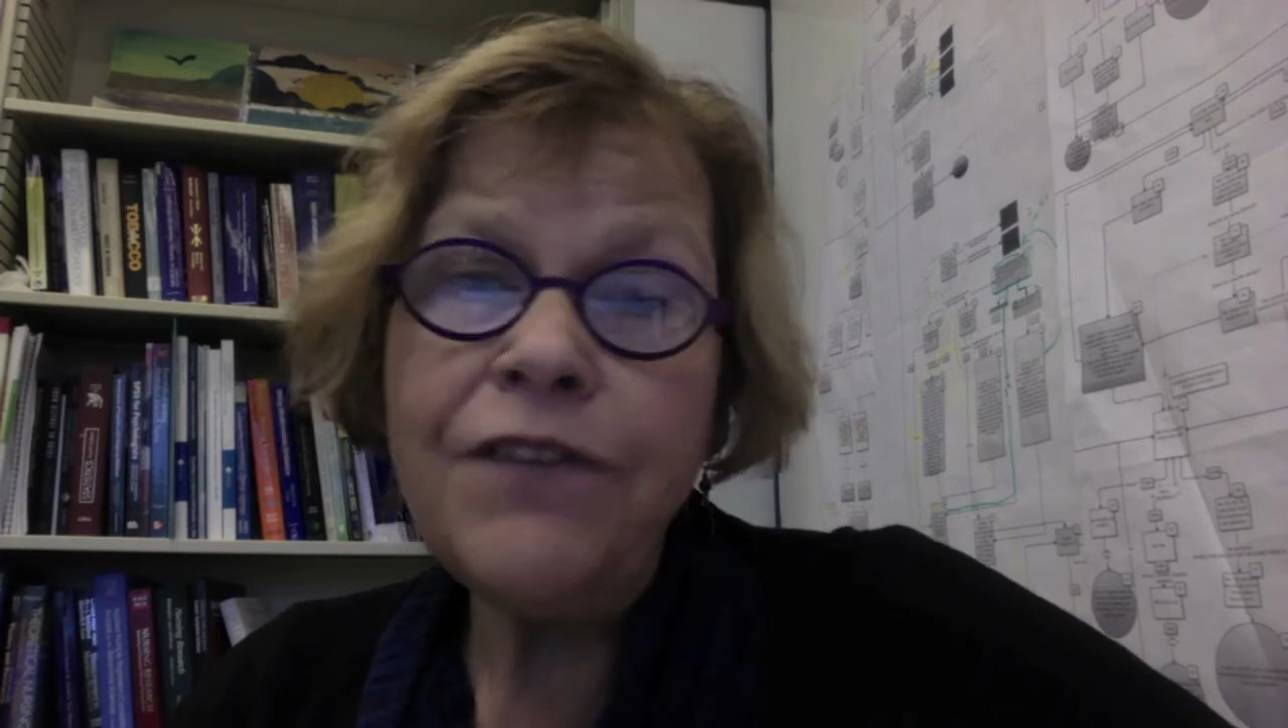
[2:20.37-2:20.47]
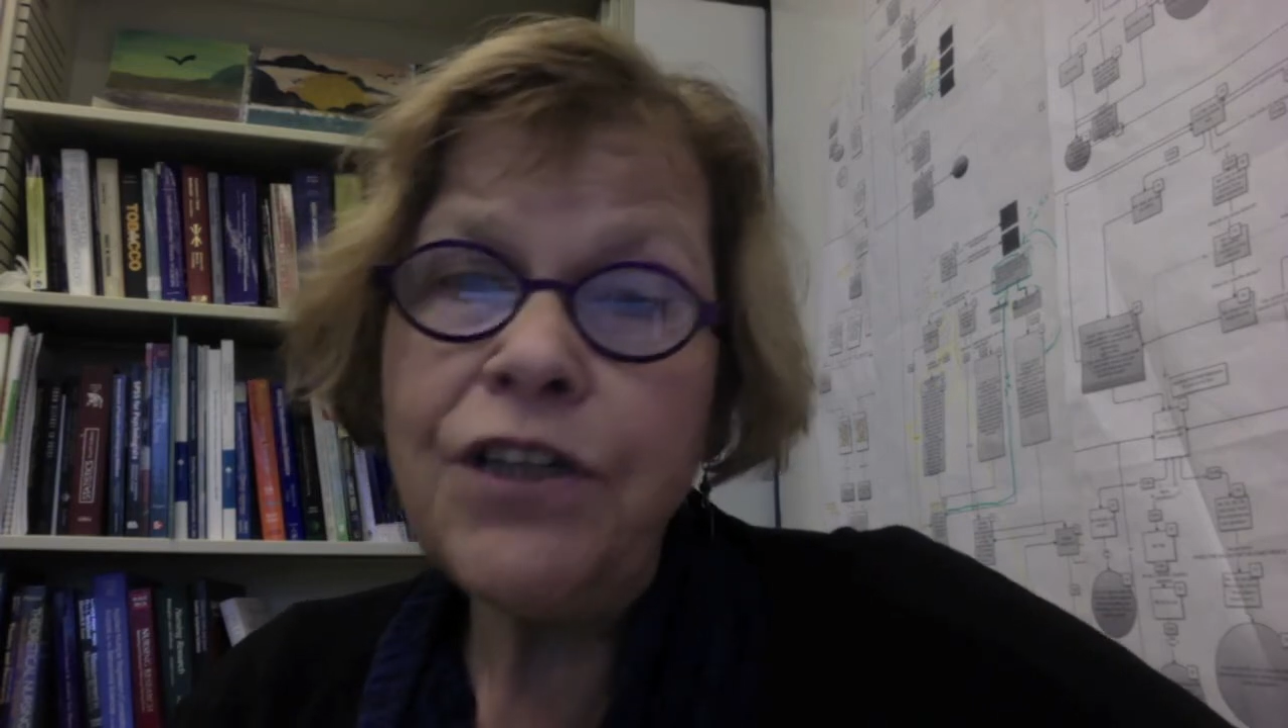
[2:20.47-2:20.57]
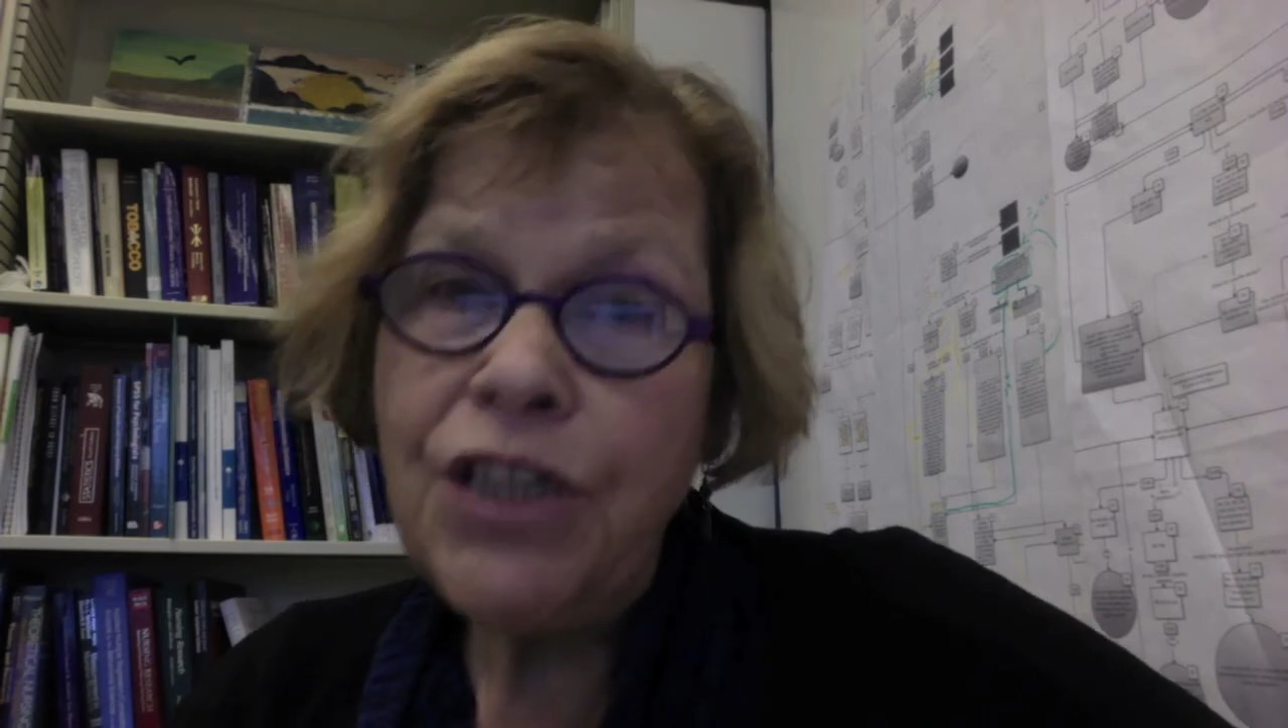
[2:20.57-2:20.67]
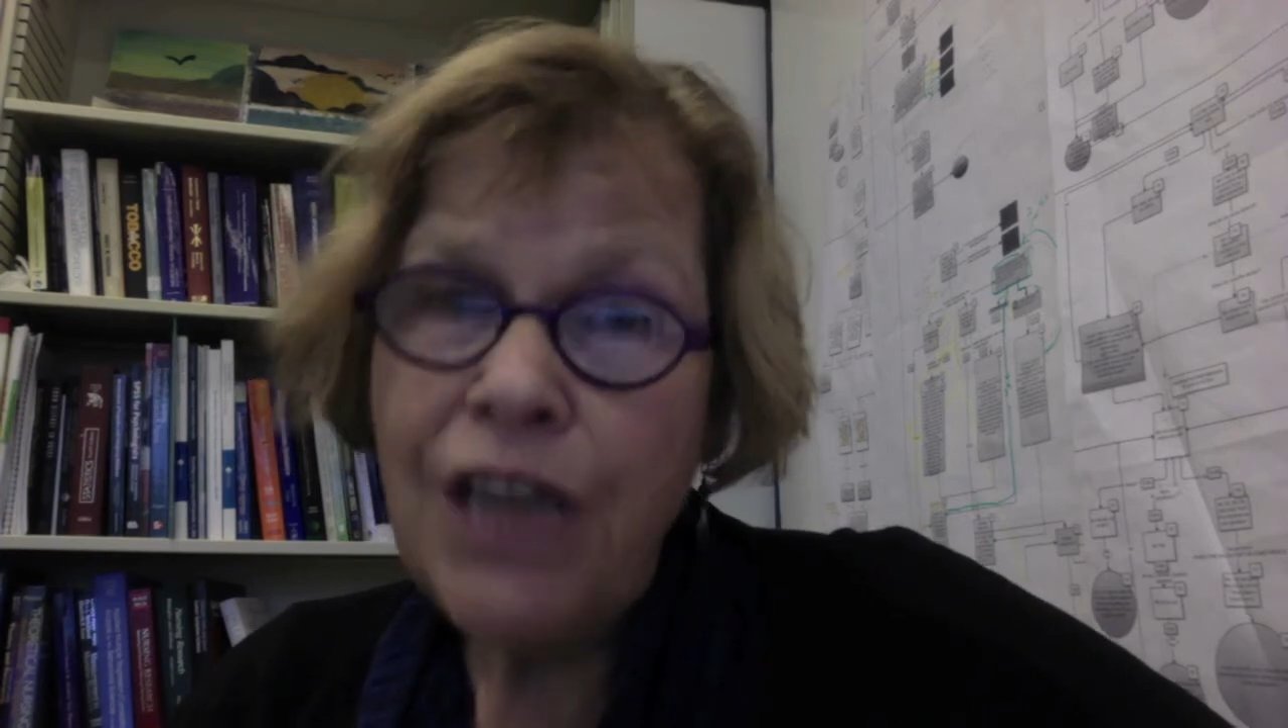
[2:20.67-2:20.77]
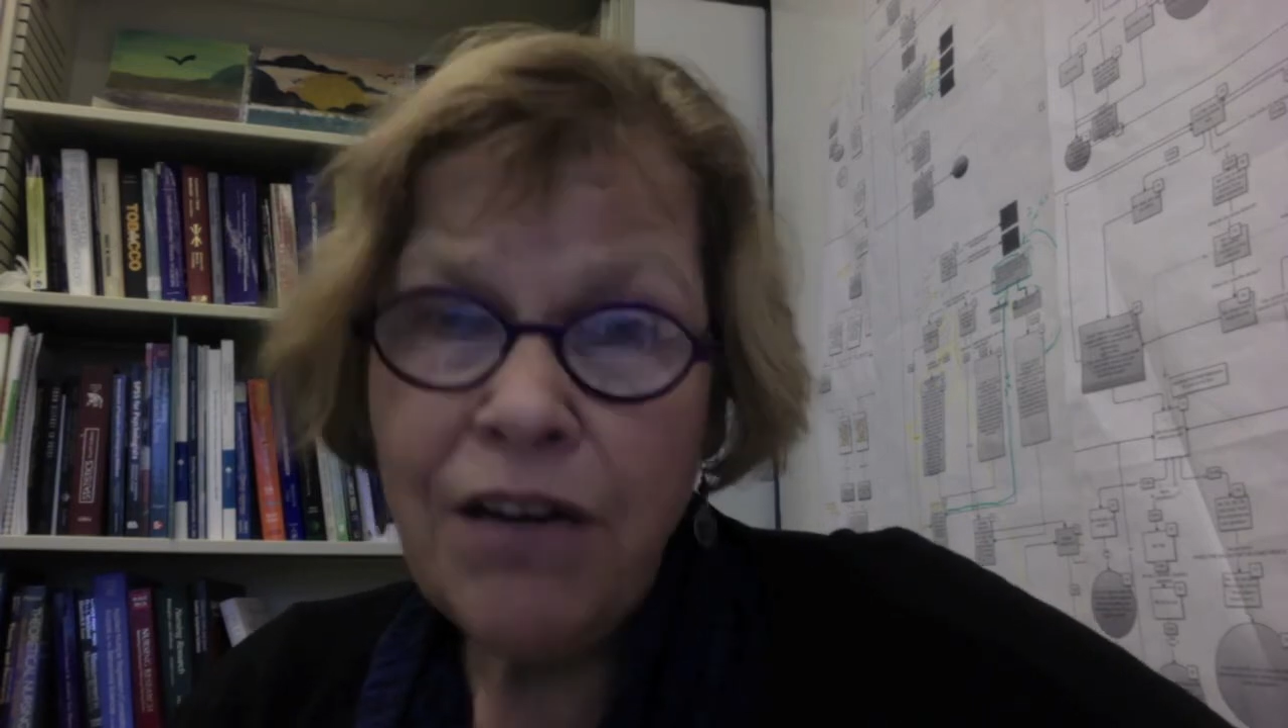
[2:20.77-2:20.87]

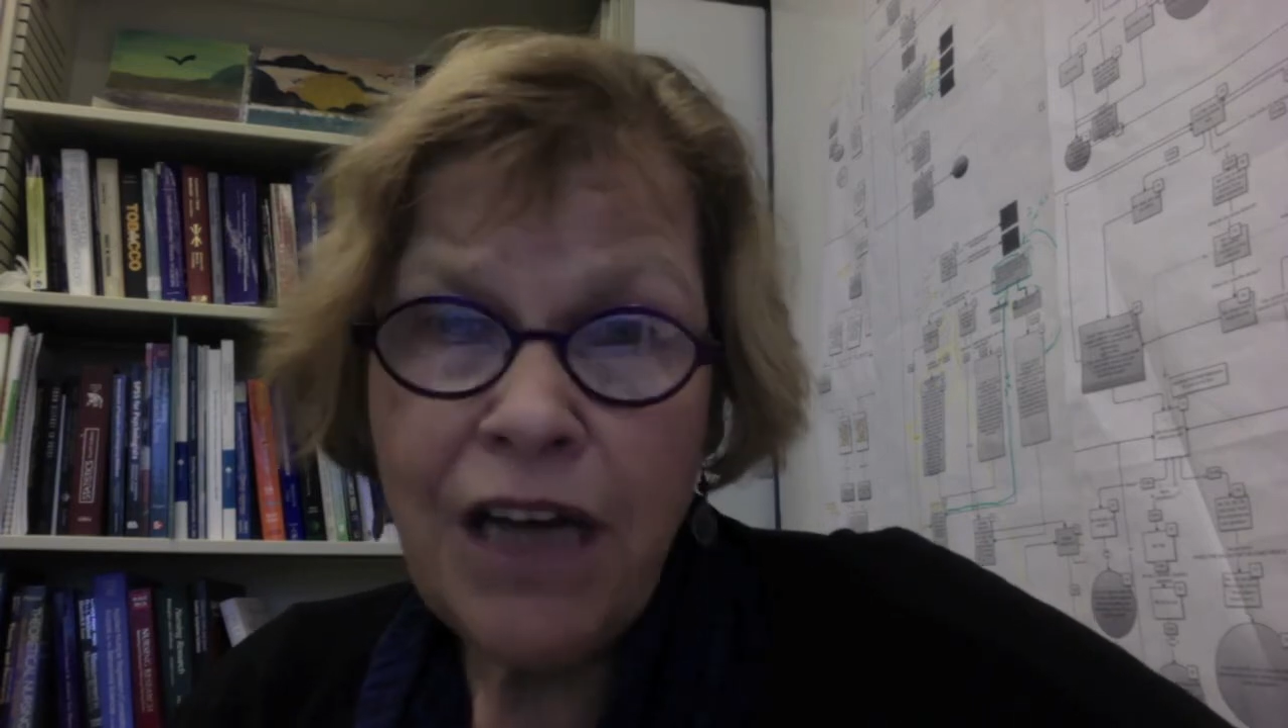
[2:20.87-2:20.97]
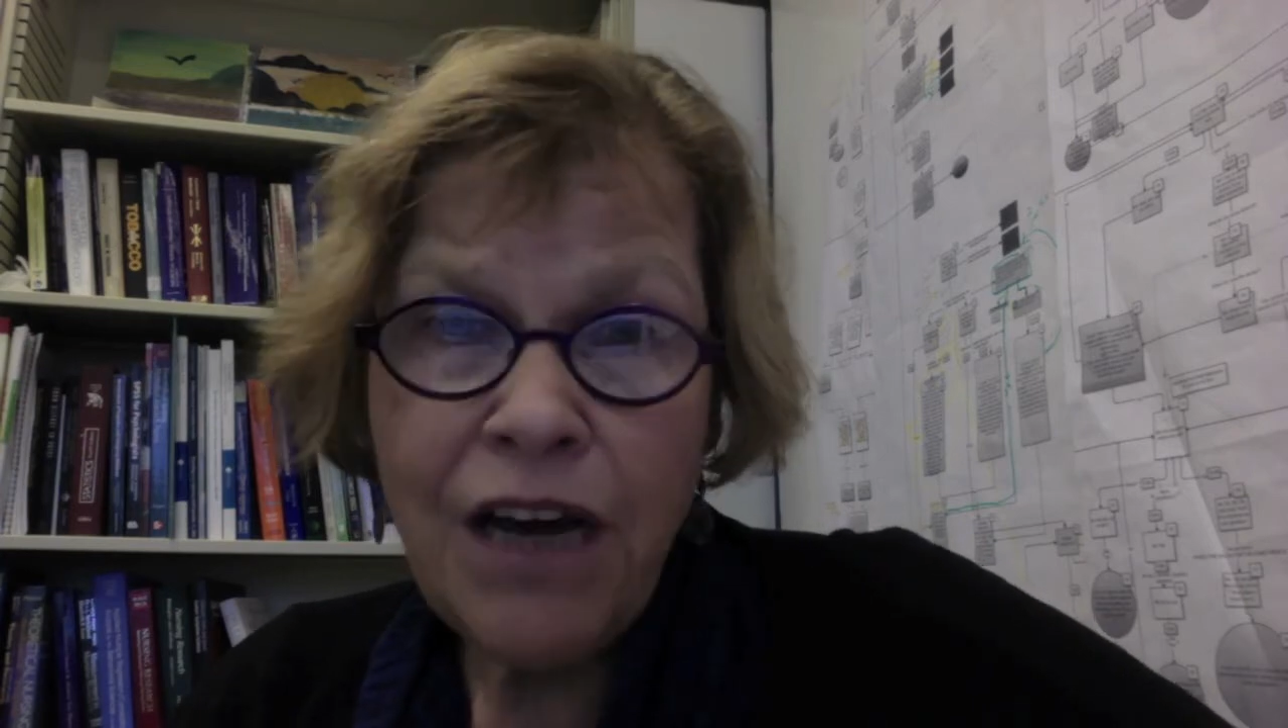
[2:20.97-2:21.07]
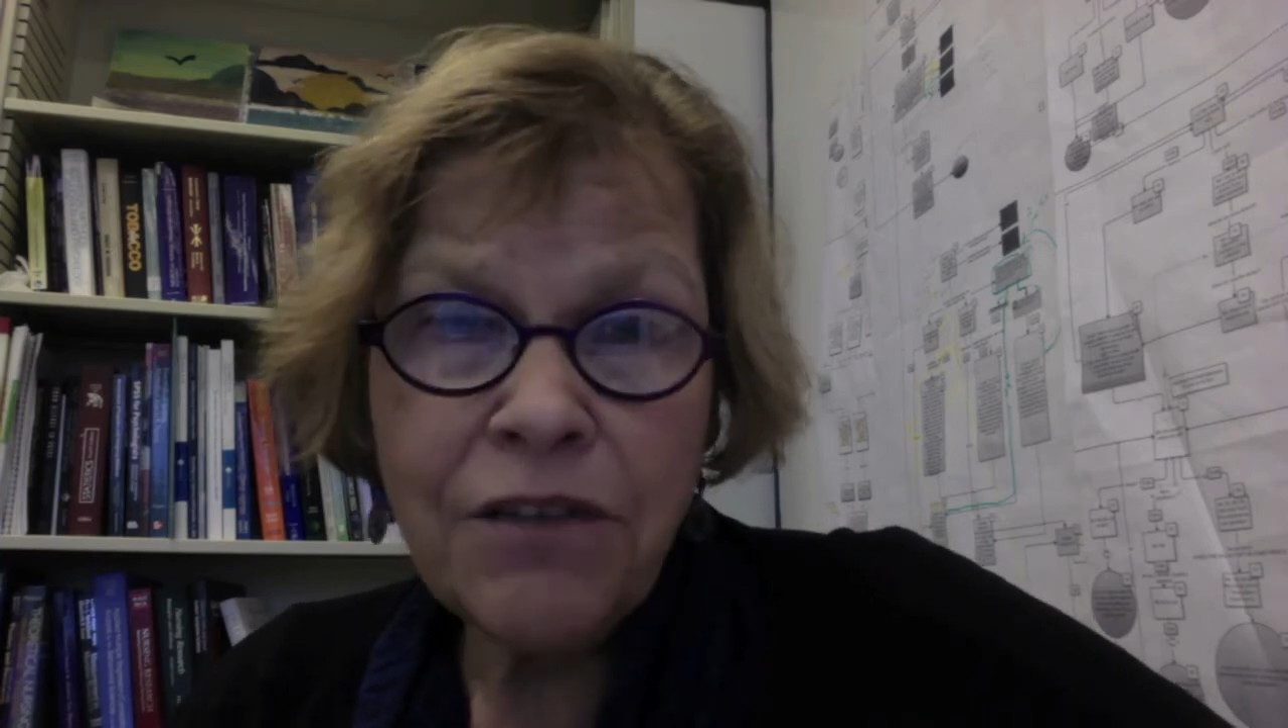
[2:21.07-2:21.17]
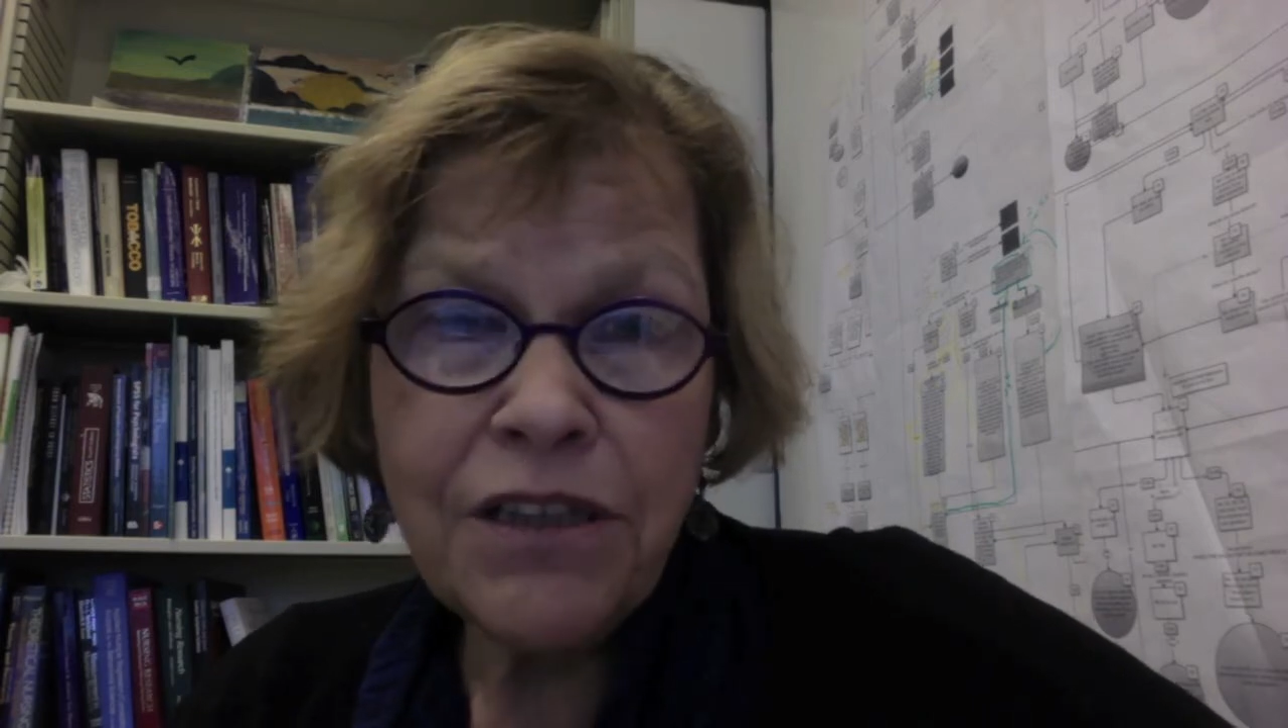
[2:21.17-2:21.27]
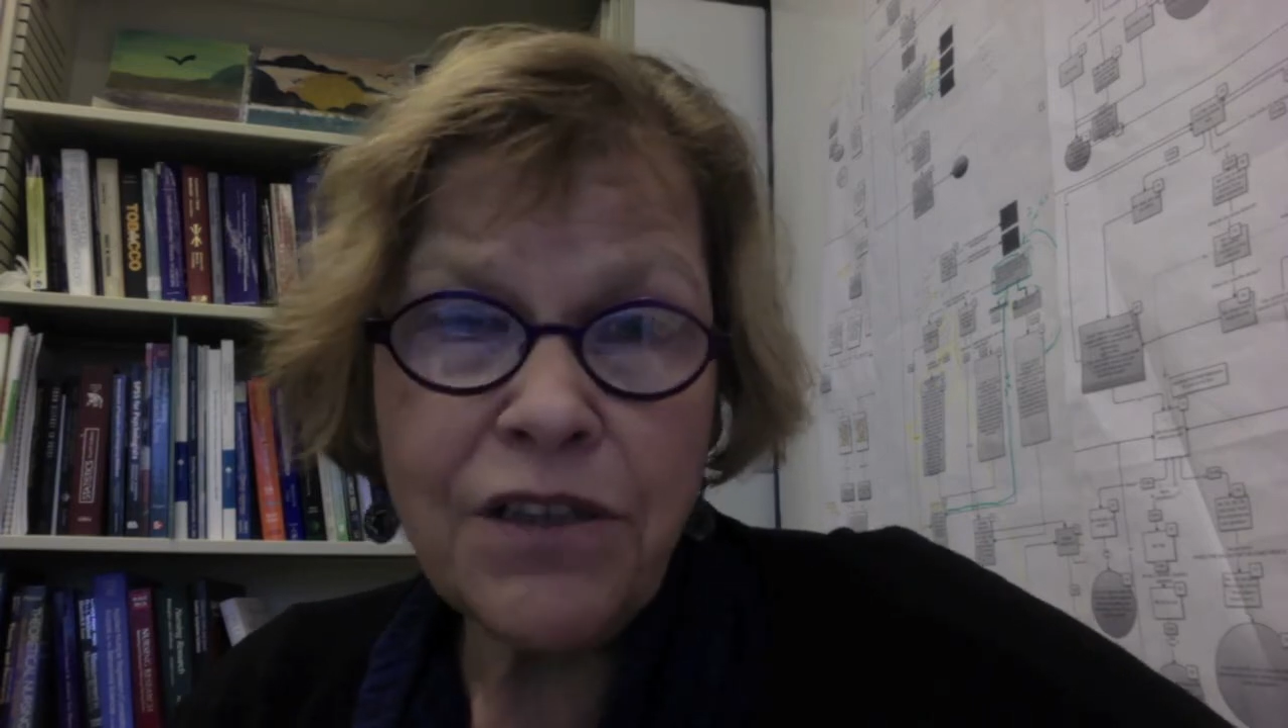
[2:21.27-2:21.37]
shout out